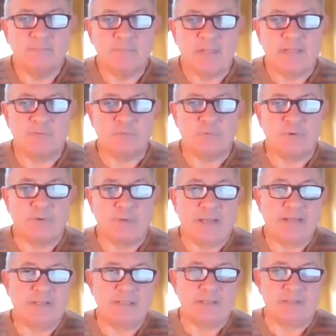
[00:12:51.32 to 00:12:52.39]
That's where
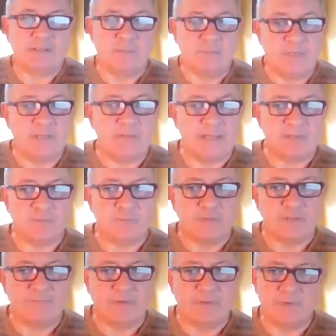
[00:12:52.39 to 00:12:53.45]
I think, to me, that's where
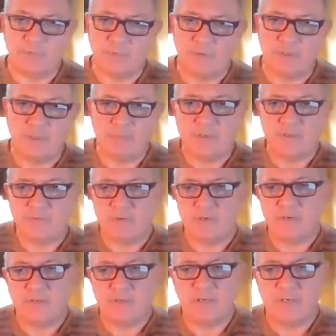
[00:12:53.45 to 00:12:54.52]
they fell short. I'm not sure
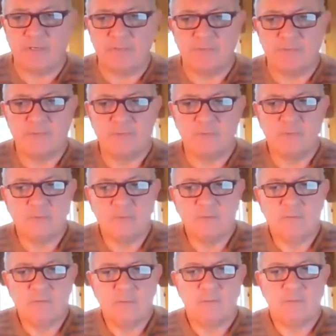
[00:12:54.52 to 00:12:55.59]
how you guys
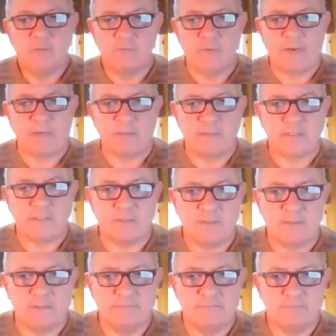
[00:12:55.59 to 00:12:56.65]
recollect
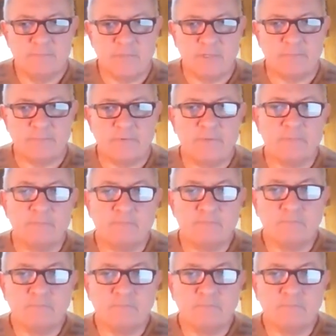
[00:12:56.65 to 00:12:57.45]
the interview.